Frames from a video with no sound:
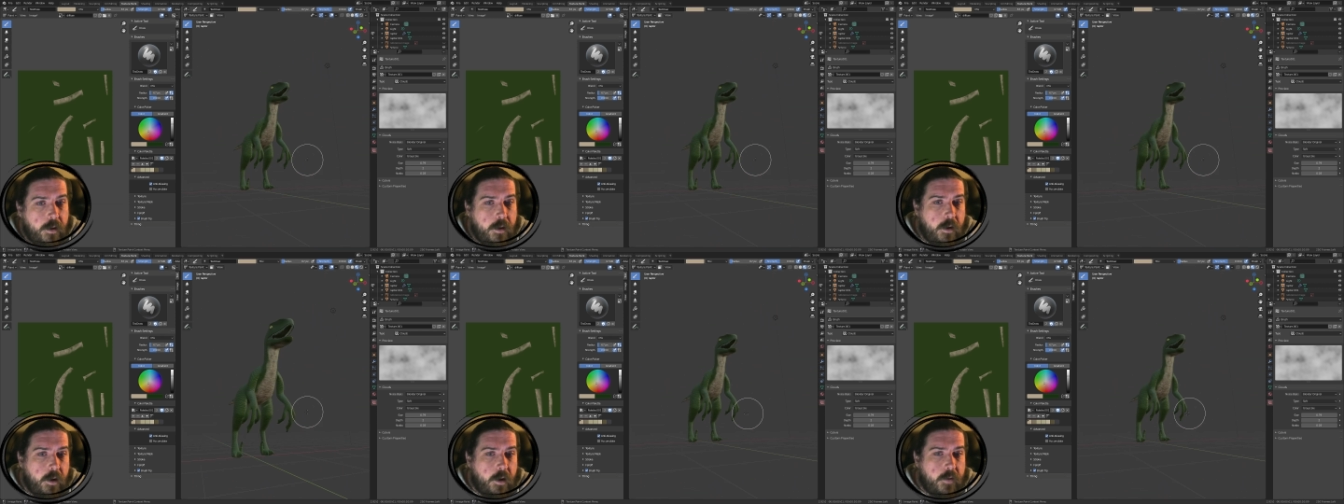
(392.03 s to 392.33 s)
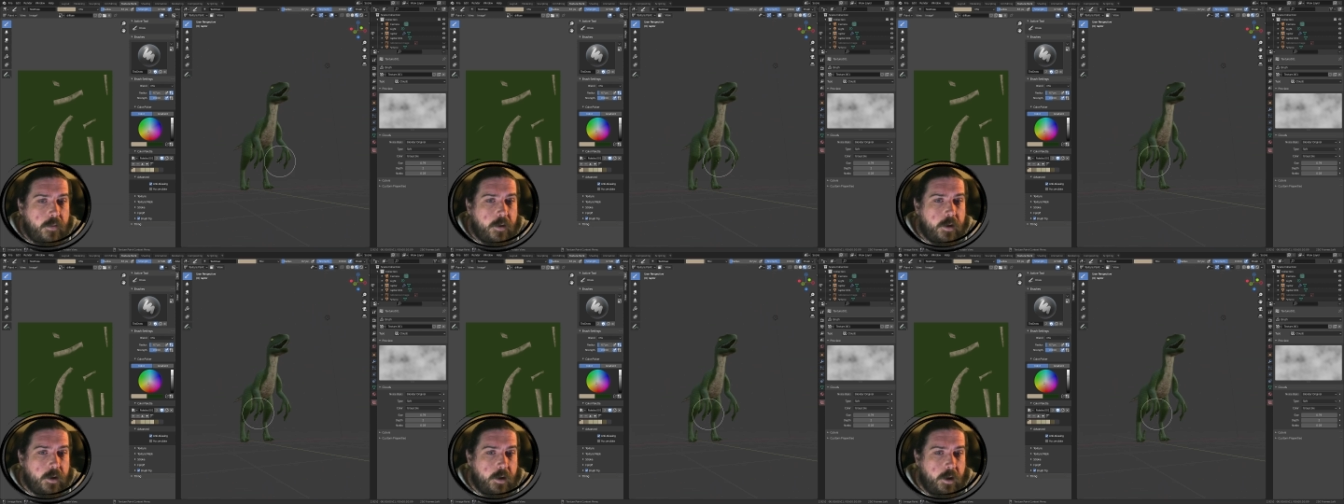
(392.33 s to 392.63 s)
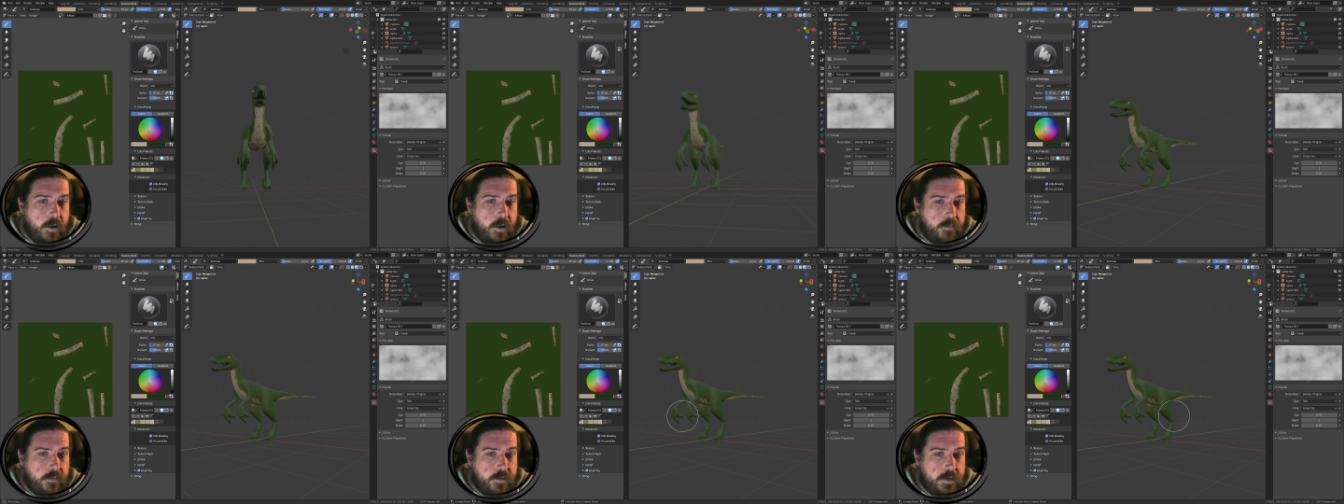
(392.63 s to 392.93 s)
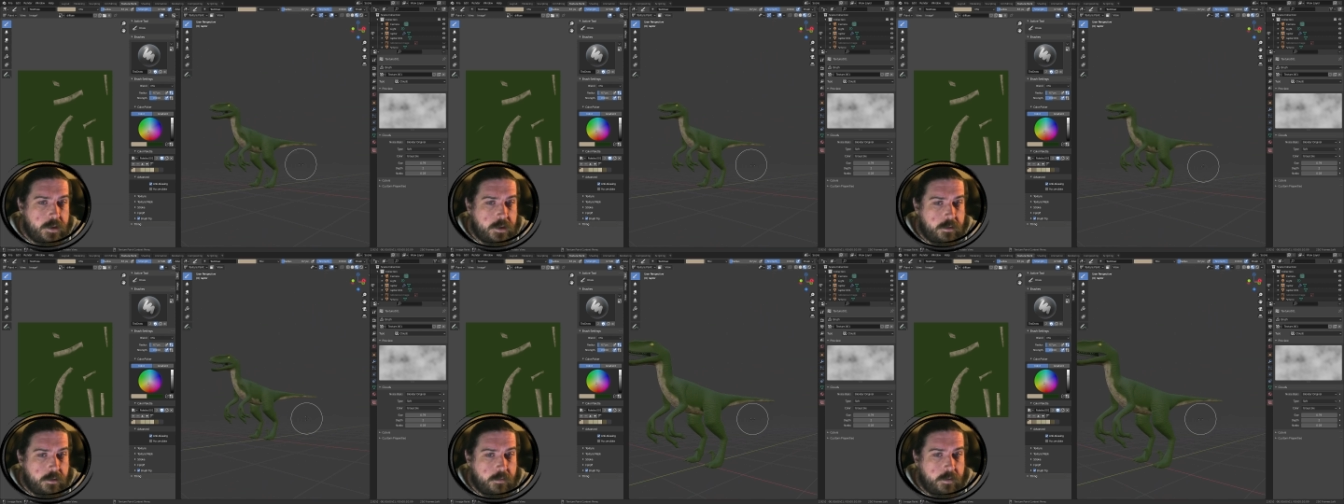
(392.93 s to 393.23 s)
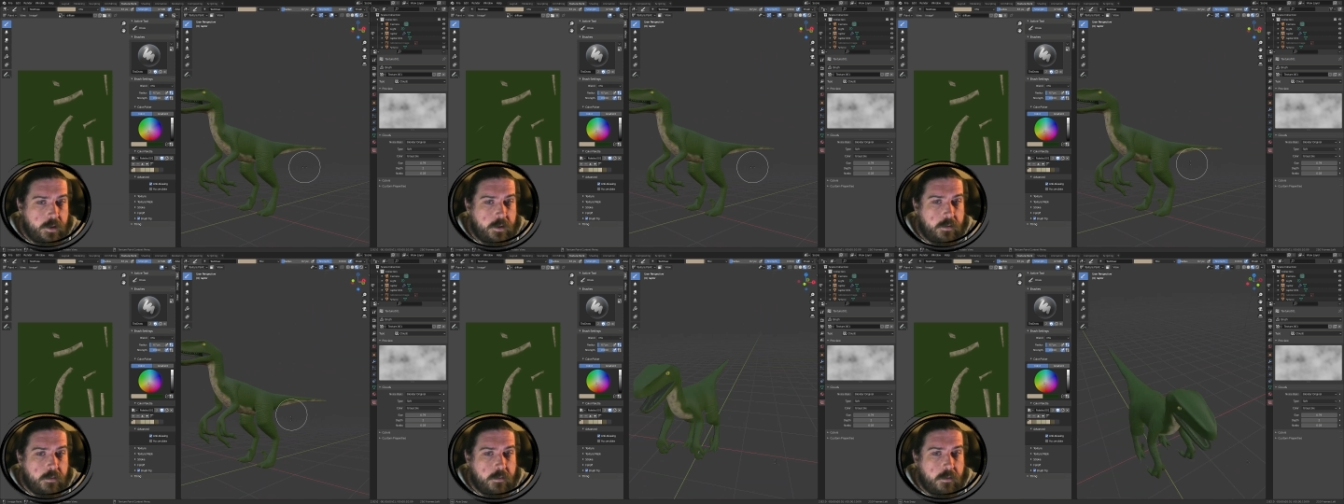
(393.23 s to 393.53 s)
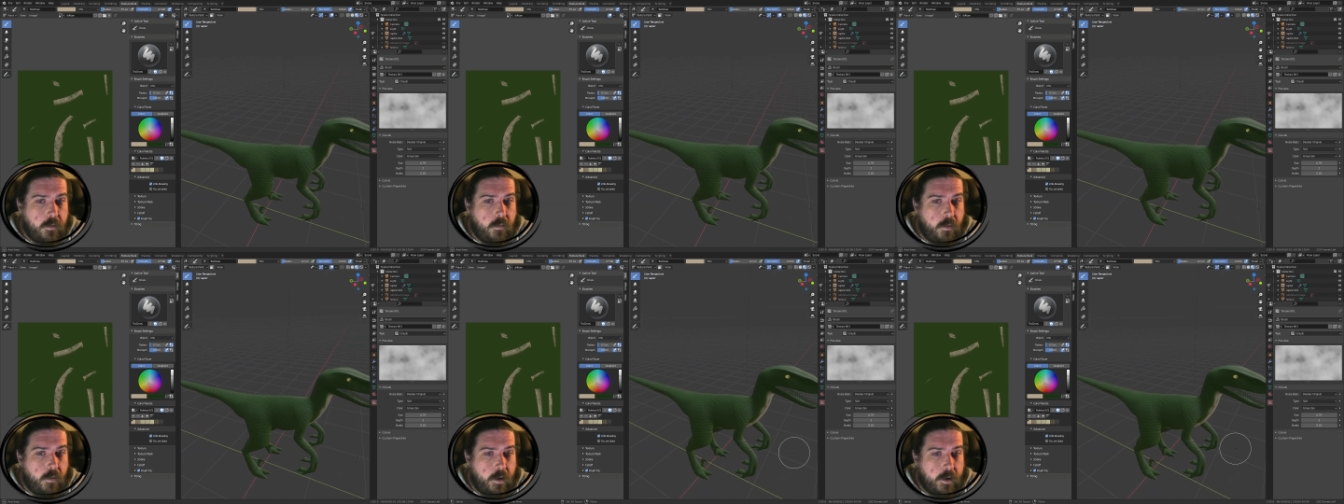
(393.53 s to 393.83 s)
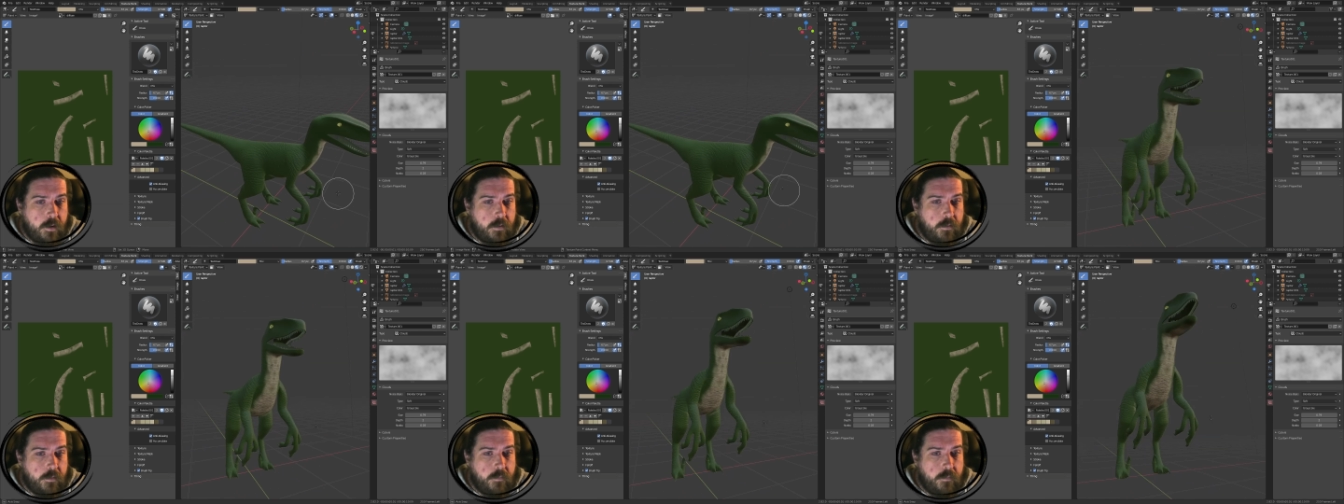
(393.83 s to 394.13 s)
And that clouds is doing quite a
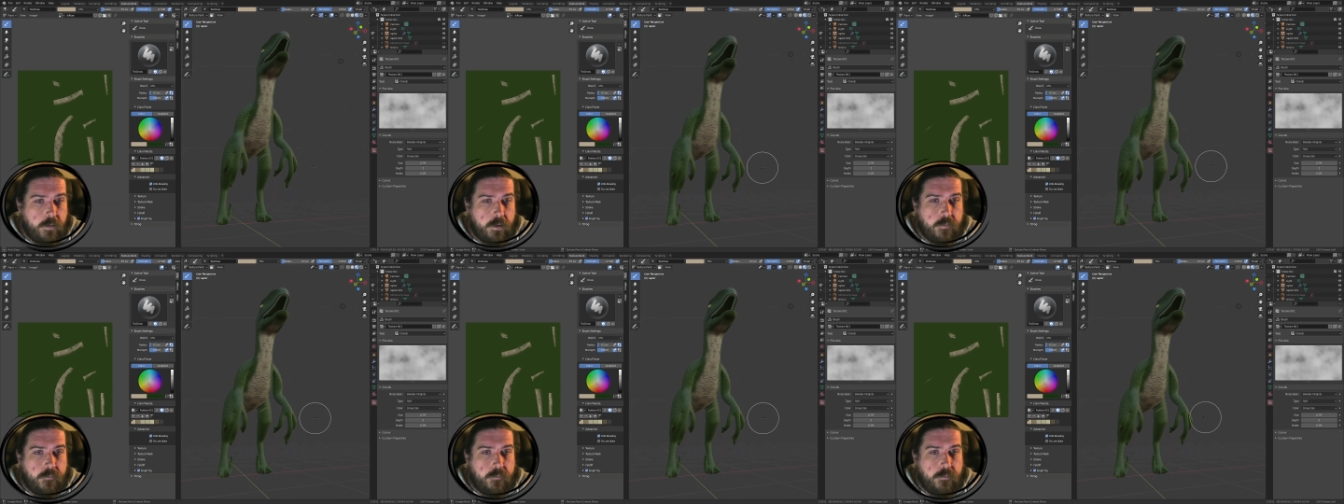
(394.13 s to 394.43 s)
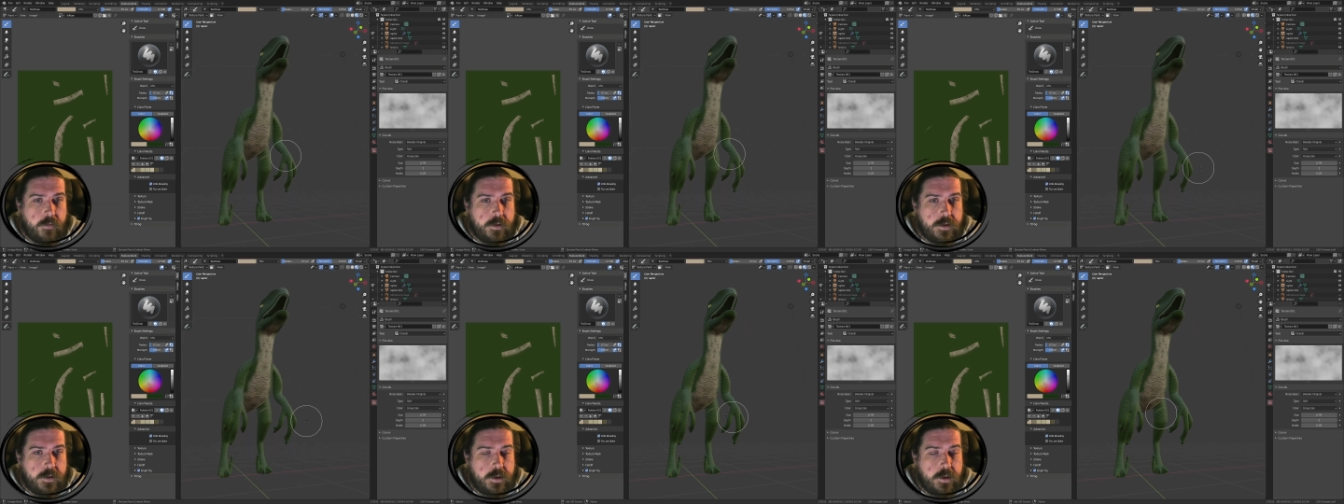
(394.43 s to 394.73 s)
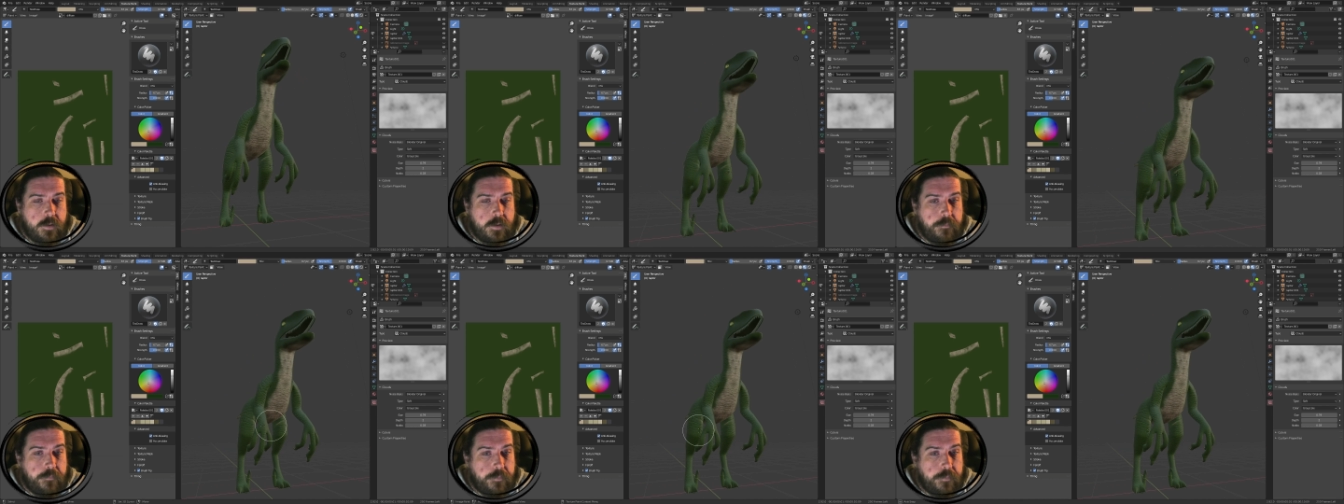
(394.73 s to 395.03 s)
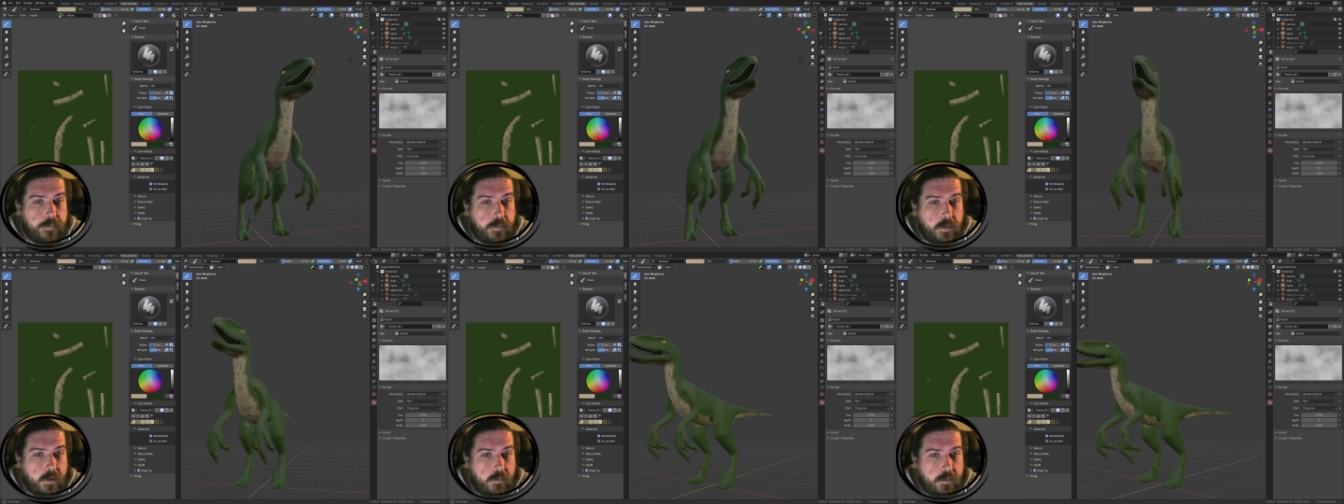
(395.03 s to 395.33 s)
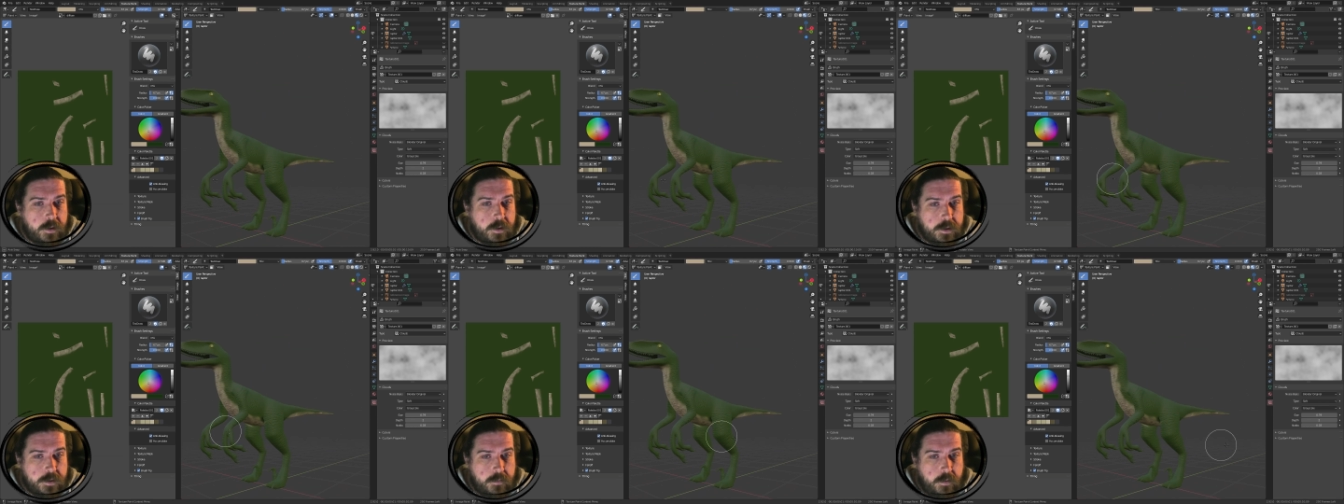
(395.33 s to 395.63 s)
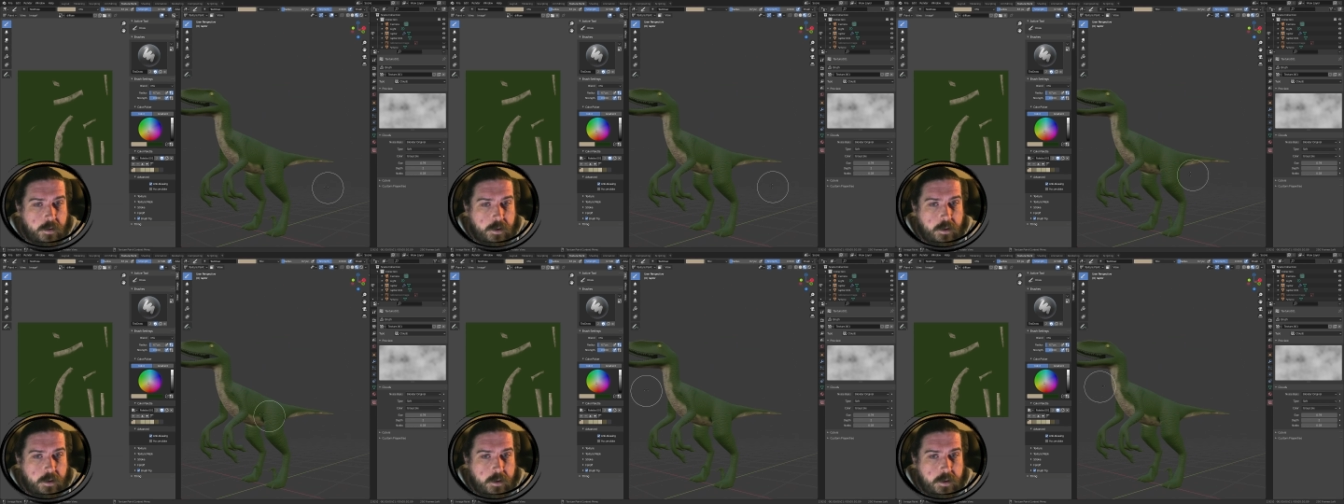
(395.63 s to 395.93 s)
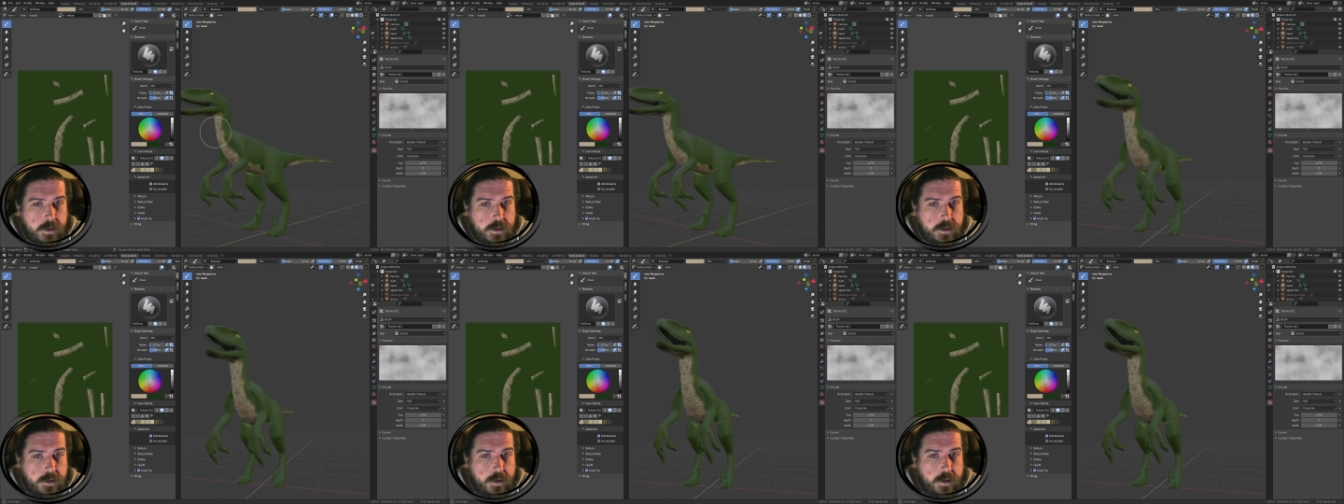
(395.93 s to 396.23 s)
lot of work for us there, which is quite
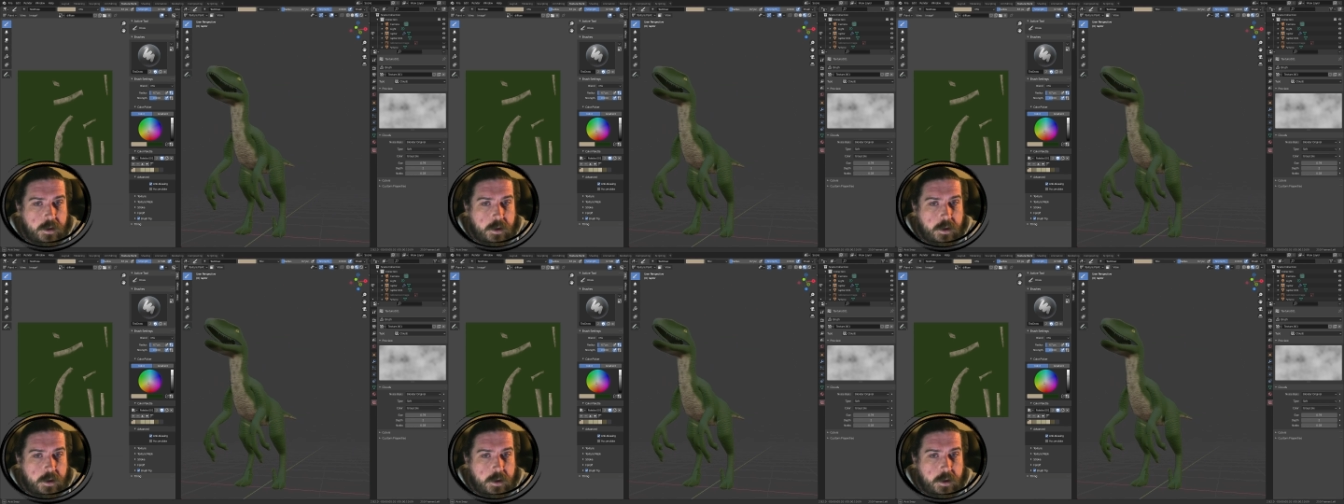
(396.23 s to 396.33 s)
nice.